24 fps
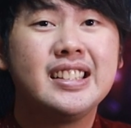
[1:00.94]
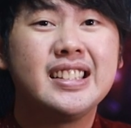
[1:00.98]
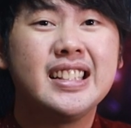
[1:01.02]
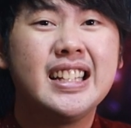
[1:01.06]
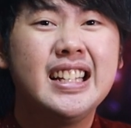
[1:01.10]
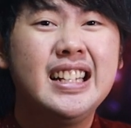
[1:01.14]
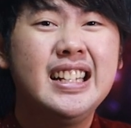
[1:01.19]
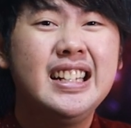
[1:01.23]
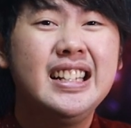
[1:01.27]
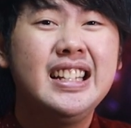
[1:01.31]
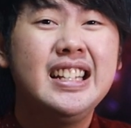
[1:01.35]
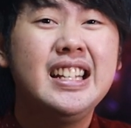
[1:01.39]
it's
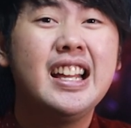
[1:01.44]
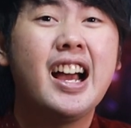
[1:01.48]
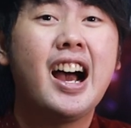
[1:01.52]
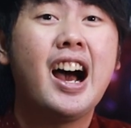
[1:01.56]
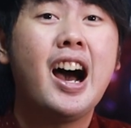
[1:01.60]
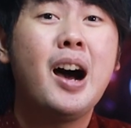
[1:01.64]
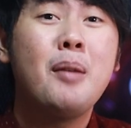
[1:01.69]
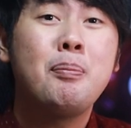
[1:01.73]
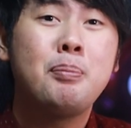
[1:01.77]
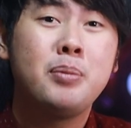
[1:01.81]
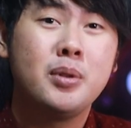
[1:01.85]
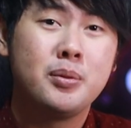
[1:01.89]
in the
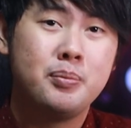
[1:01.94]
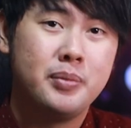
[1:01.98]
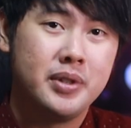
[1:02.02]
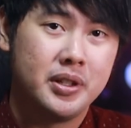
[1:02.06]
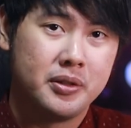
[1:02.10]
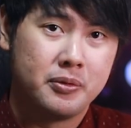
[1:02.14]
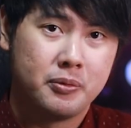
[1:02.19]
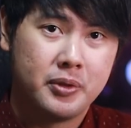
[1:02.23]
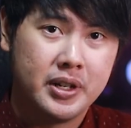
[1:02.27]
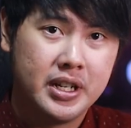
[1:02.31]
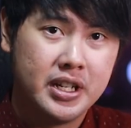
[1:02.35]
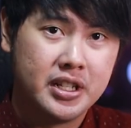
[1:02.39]
upper
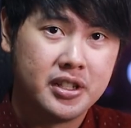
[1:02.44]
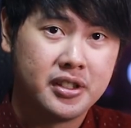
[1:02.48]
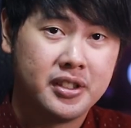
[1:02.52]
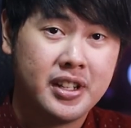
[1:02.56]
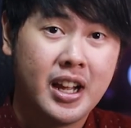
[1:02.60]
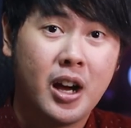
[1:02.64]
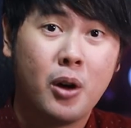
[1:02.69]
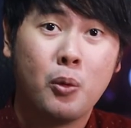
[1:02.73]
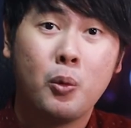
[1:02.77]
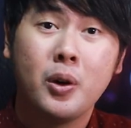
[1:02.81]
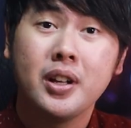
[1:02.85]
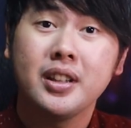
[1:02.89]
mid range.
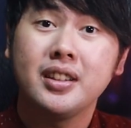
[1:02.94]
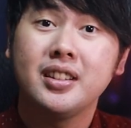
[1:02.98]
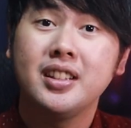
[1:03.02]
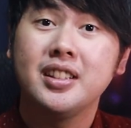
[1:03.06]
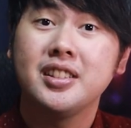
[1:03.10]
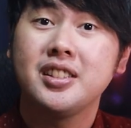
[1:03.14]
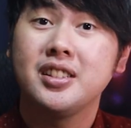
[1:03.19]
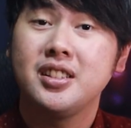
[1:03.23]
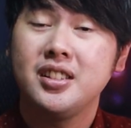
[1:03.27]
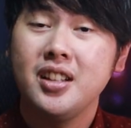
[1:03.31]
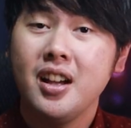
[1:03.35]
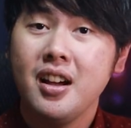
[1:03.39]
Now, what
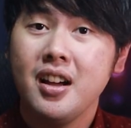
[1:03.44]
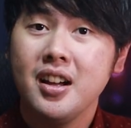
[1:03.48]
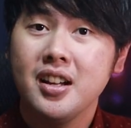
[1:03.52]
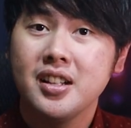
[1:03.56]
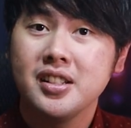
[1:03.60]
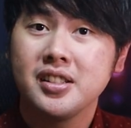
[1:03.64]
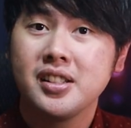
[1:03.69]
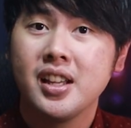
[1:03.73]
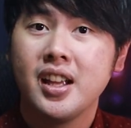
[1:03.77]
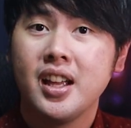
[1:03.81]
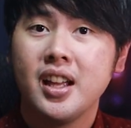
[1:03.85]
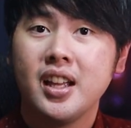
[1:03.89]
this
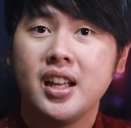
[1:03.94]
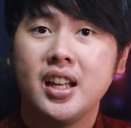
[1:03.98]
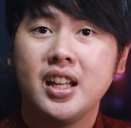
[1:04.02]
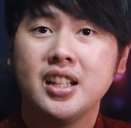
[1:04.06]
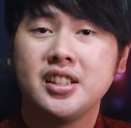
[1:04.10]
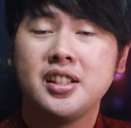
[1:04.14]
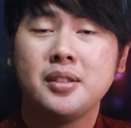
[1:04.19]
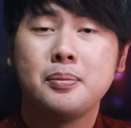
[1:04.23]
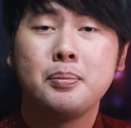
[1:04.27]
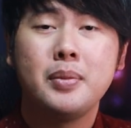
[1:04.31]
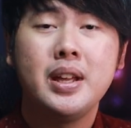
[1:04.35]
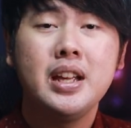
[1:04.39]
does
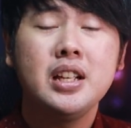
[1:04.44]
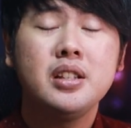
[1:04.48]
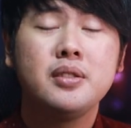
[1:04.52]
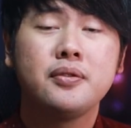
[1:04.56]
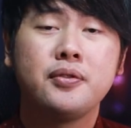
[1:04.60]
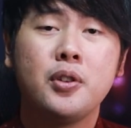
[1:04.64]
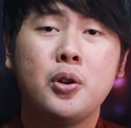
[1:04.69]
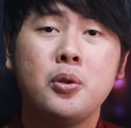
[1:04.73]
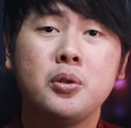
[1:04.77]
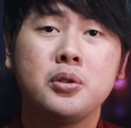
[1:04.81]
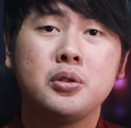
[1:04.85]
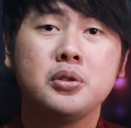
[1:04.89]
is it makes
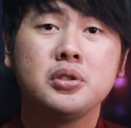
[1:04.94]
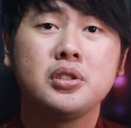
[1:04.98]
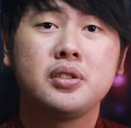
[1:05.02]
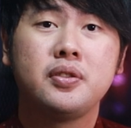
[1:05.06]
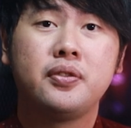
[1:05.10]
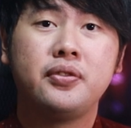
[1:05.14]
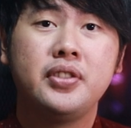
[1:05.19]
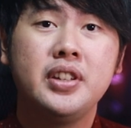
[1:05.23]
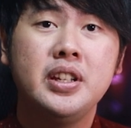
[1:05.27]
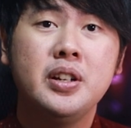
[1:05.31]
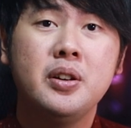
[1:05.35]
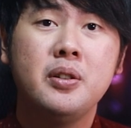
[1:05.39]
vocals
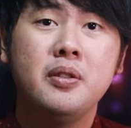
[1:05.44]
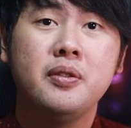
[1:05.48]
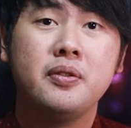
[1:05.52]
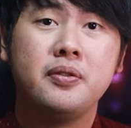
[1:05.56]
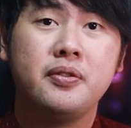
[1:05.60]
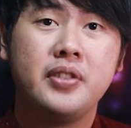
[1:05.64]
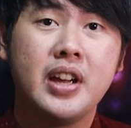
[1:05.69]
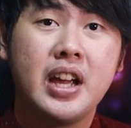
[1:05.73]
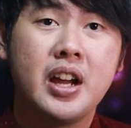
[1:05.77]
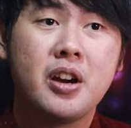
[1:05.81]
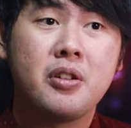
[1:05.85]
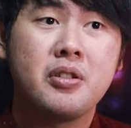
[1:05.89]
feel
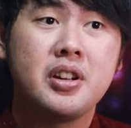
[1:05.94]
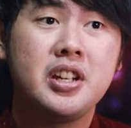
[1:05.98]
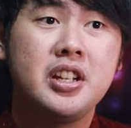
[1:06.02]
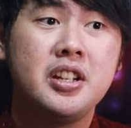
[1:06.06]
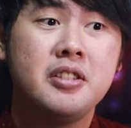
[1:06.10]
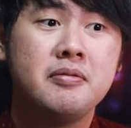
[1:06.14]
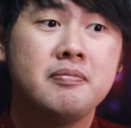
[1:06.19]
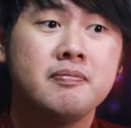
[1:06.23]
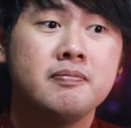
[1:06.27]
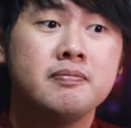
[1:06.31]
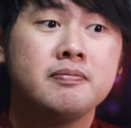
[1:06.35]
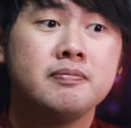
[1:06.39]

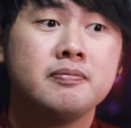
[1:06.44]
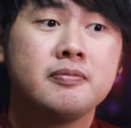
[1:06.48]
very